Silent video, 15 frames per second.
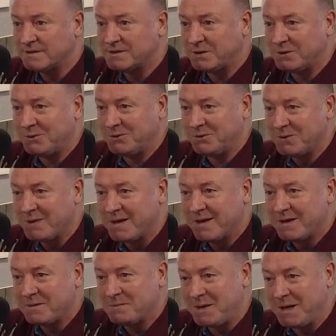So
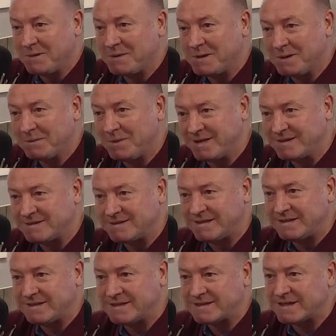it might have been a blessing
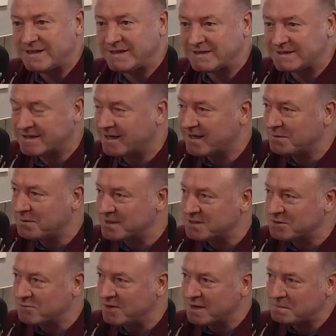in disguise. I went
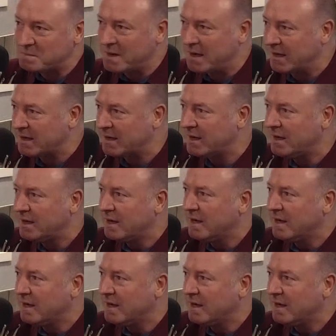to right back,